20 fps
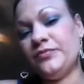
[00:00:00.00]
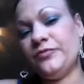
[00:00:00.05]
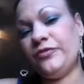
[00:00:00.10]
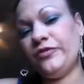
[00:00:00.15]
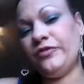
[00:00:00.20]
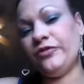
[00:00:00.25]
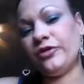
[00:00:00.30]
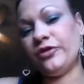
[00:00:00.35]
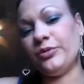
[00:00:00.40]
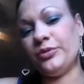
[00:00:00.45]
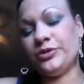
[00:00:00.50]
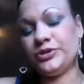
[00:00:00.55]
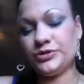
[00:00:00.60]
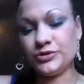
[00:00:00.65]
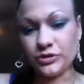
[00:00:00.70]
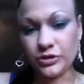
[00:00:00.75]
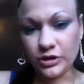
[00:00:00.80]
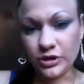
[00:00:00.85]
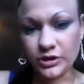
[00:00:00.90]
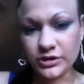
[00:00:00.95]
for
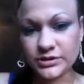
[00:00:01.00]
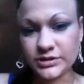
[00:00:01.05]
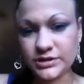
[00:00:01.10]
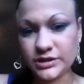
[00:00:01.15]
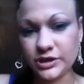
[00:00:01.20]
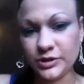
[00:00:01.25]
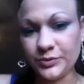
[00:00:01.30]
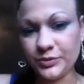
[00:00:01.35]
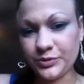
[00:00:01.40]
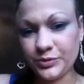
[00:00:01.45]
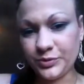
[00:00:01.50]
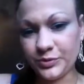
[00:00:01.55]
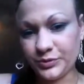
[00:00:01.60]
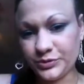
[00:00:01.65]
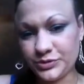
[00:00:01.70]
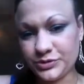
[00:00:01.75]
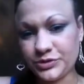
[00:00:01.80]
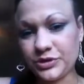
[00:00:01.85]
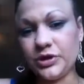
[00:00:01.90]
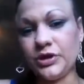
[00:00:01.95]
withdrawals to help with
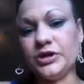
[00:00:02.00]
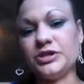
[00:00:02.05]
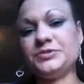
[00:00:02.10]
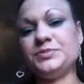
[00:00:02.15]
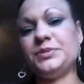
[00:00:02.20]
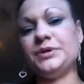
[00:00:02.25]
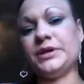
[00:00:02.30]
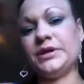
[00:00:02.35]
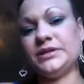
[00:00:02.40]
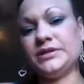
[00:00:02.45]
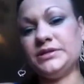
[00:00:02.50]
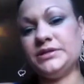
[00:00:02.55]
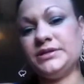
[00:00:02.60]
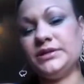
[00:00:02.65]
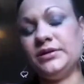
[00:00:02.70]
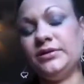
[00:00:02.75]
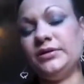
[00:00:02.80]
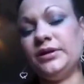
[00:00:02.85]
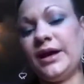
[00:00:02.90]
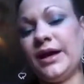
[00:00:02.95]
withdrawals, but I
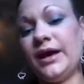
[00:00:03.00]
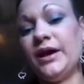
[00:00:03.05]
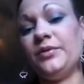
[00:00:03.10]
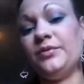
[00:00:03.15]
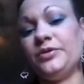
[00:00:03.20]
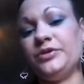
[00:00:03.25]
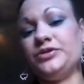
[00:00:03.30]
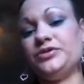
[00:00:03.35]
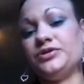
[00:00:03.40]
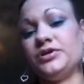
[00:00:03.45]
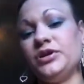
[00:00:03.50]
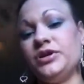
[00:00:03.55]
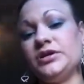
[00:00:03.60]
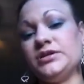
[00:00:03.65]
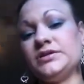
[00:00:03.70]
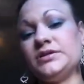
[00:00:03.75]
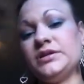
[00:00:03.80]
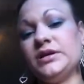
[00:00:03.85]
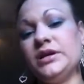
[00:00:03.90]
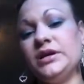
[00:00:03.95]
still had
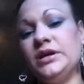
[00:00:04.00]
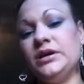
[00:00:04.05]
withdrawals.